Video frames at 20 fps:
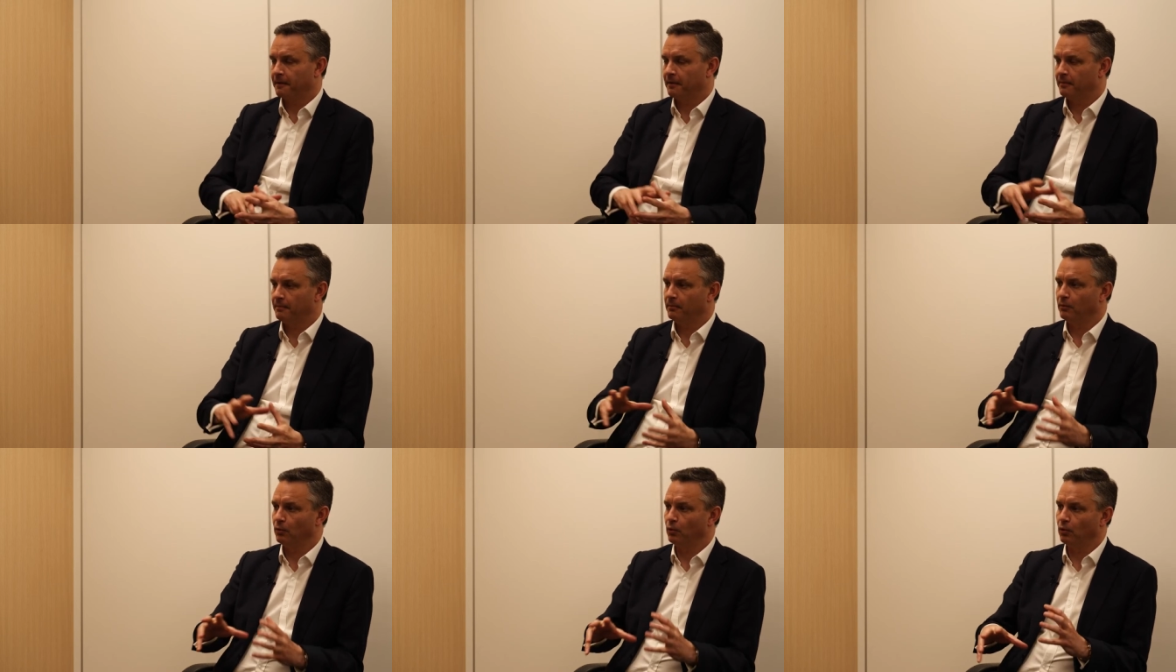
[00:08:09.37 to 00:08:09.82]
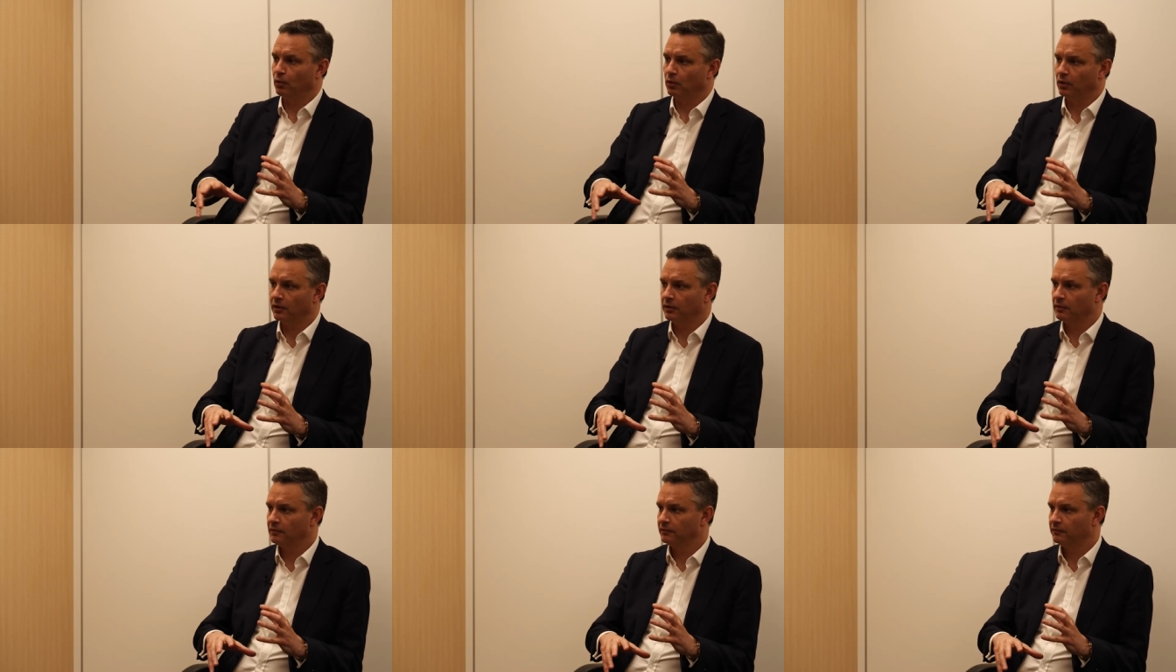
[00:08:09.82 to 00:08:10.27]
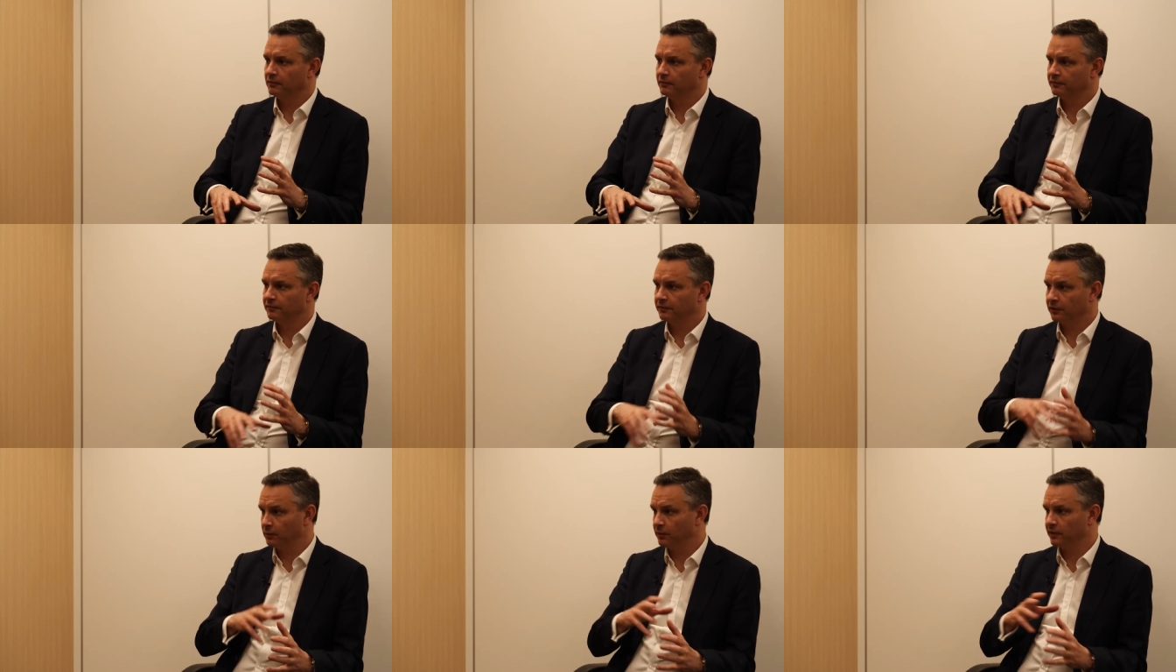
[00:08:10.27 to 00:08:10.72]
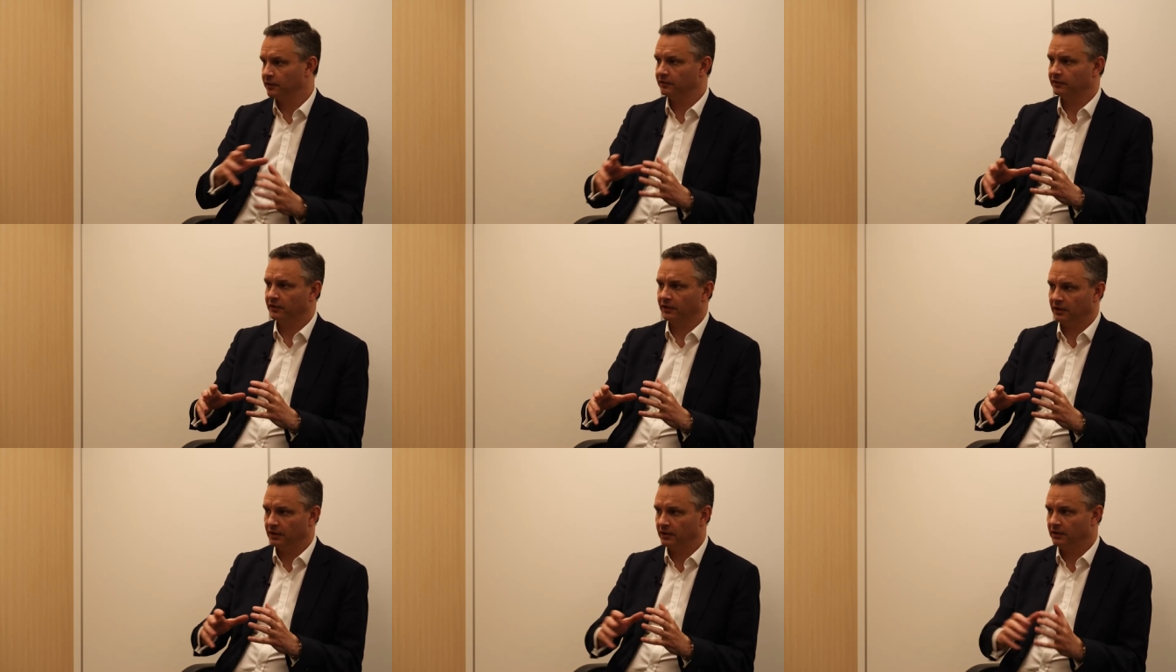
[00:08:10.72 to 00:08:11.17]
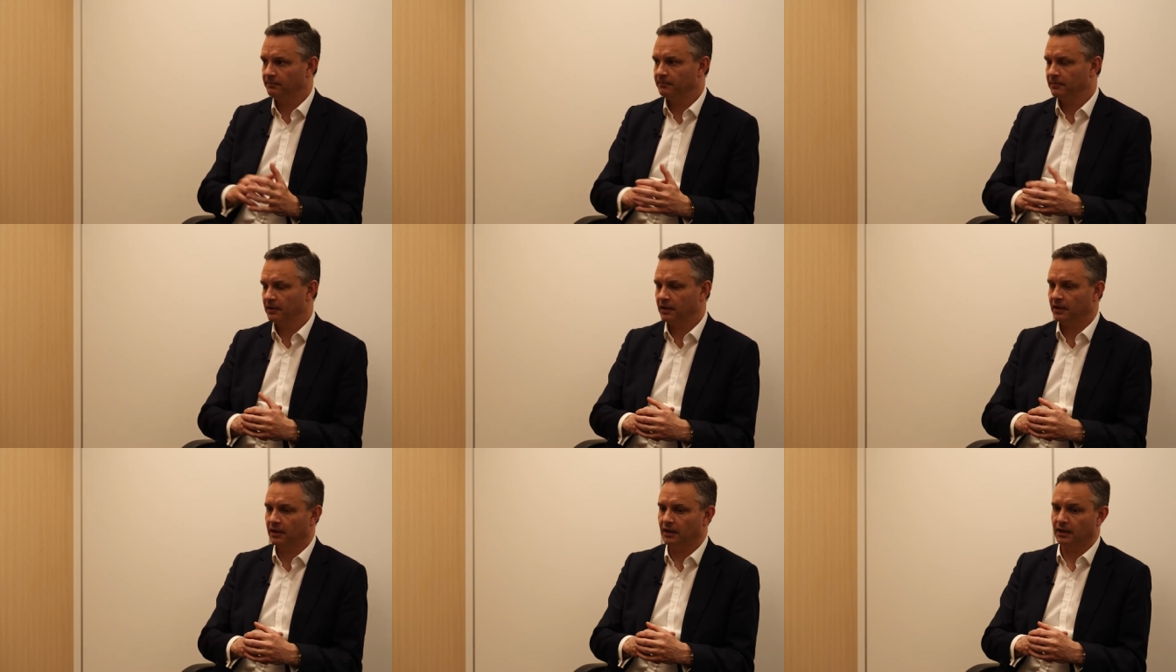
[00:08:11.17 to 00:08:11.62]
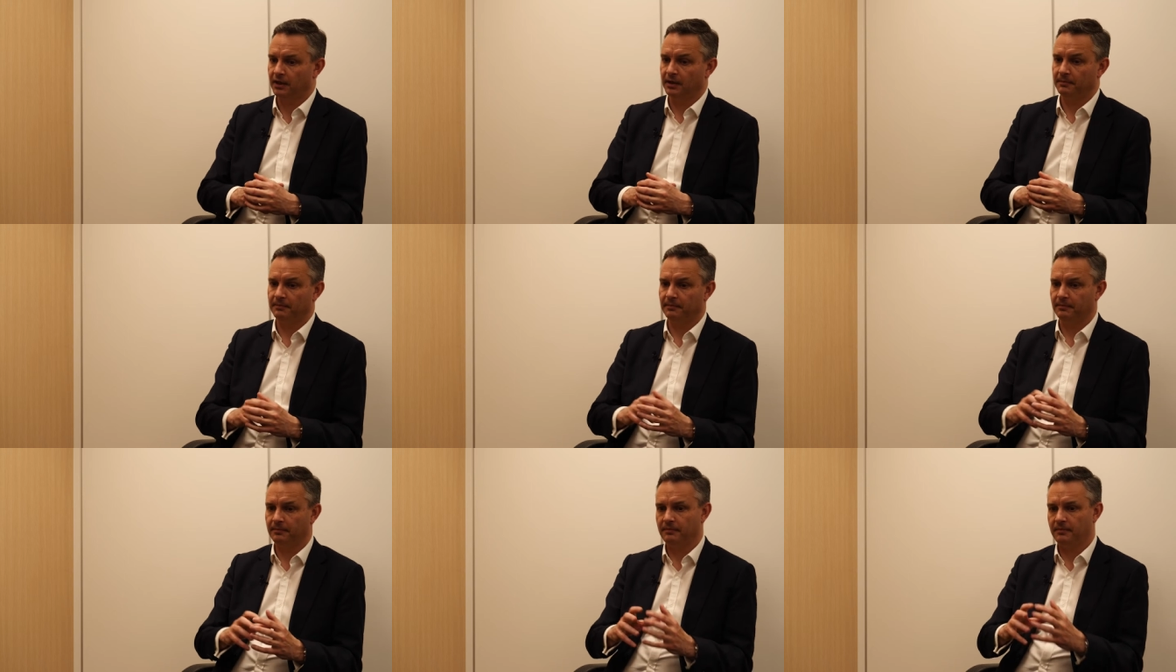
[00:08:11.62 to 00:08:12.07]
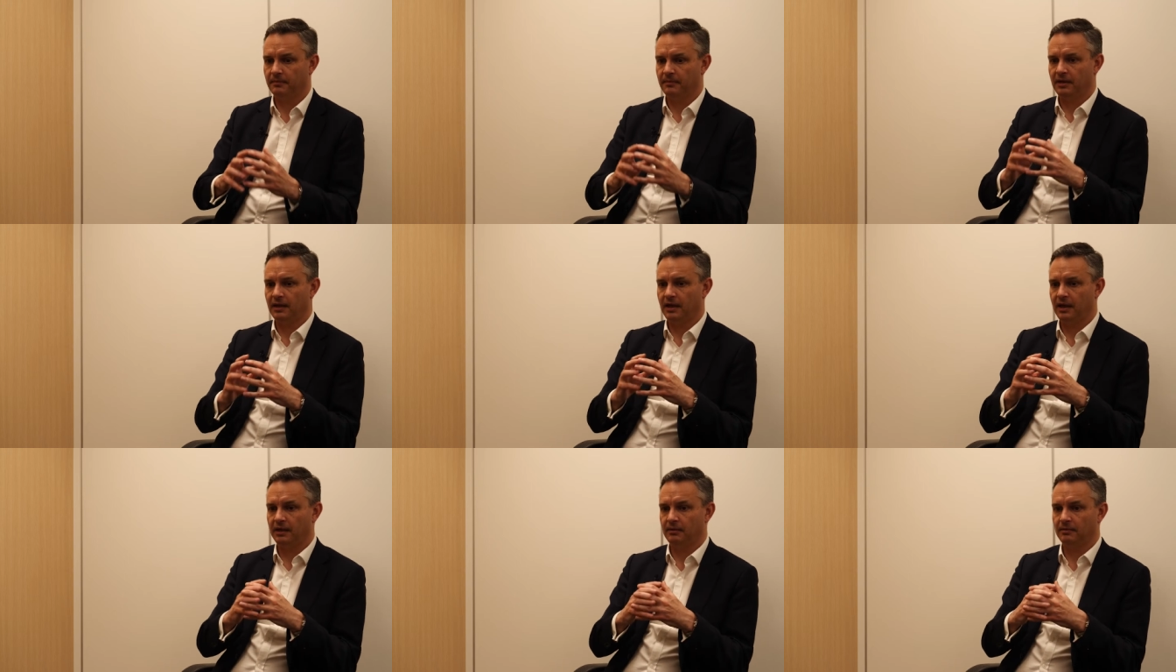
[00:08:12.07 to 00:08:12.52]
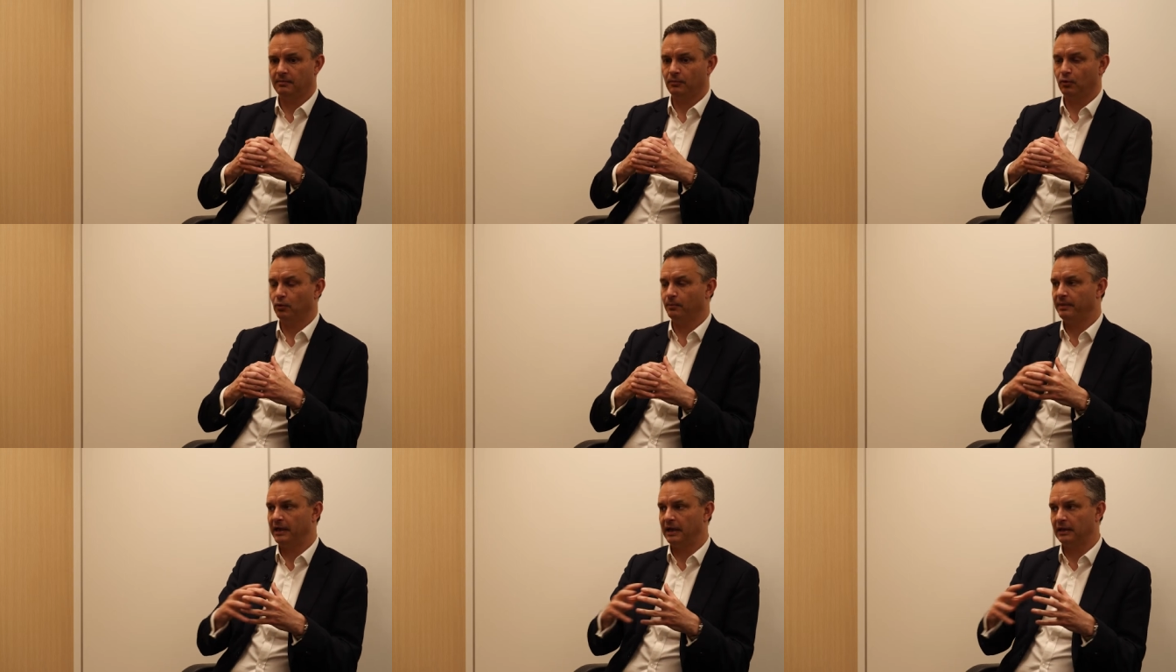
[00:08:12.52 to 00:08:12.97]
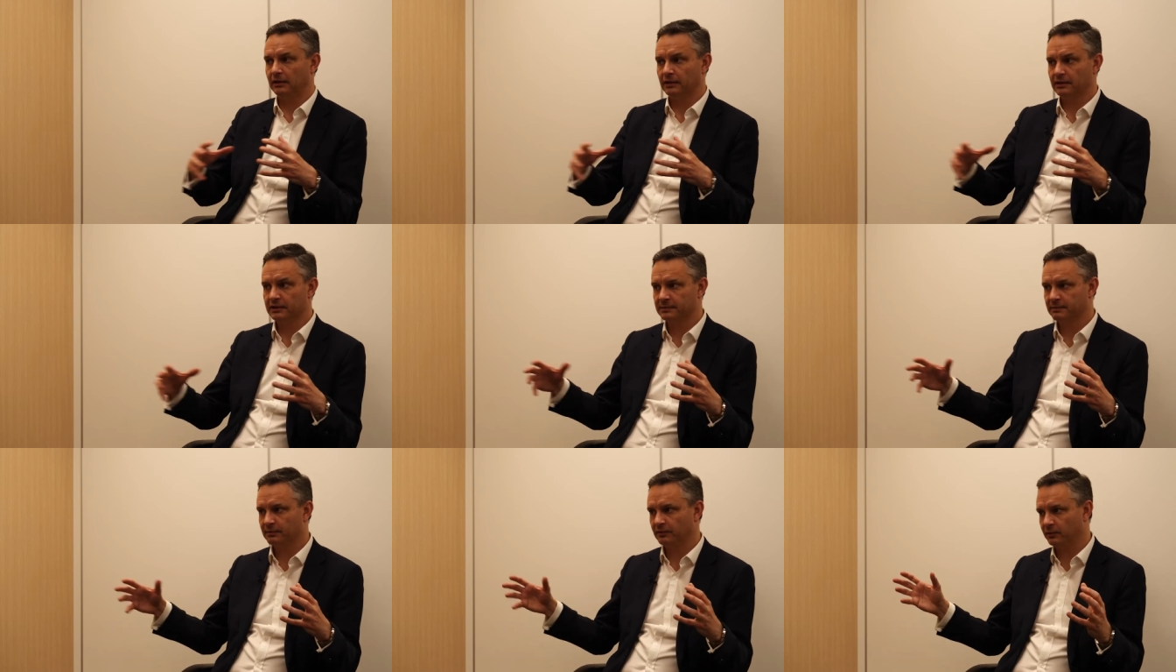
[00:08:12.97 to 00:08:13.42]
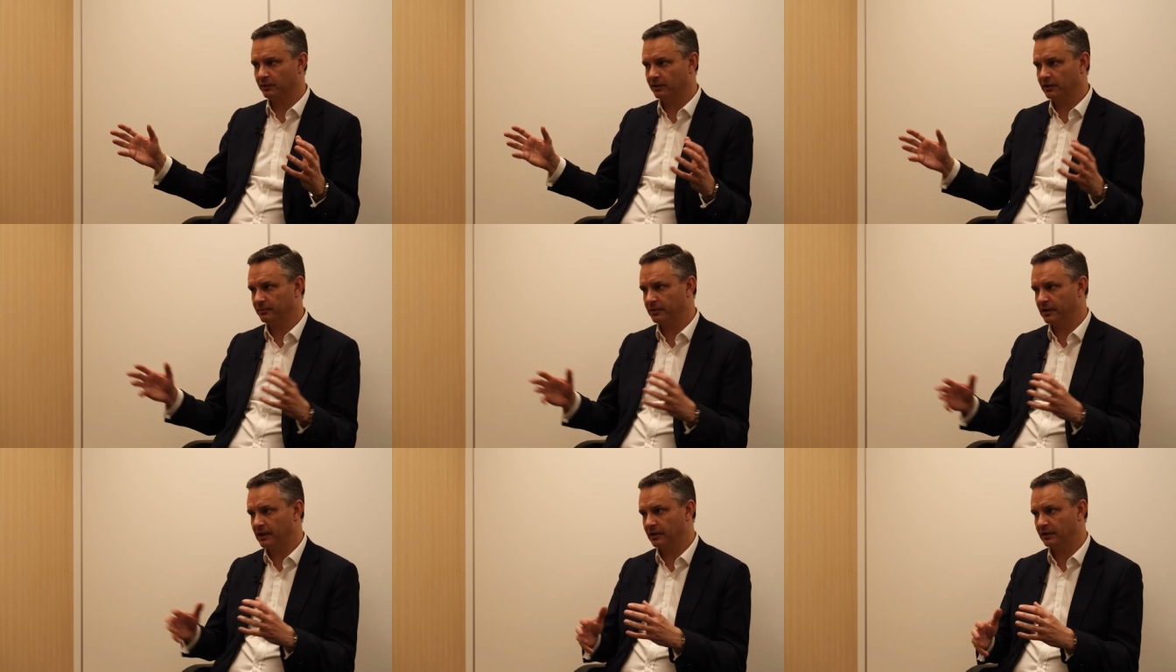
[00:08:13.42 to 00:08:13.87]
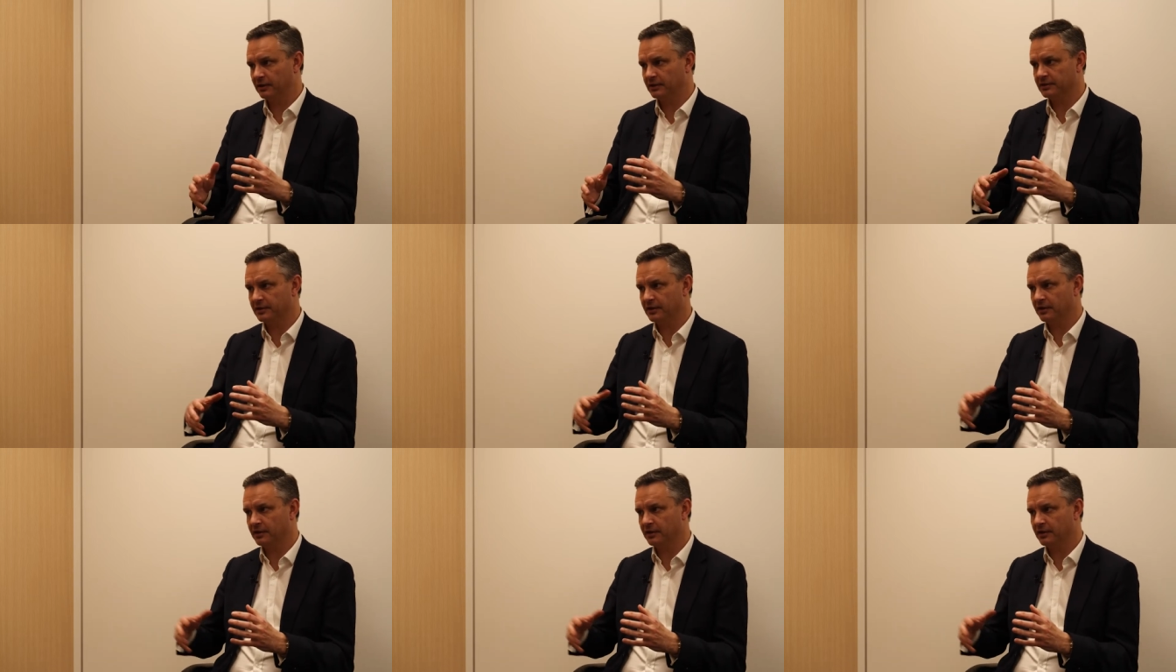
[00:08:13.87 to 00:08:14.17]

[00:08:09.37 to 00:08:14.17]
more fluidity um, and more balance between the parties.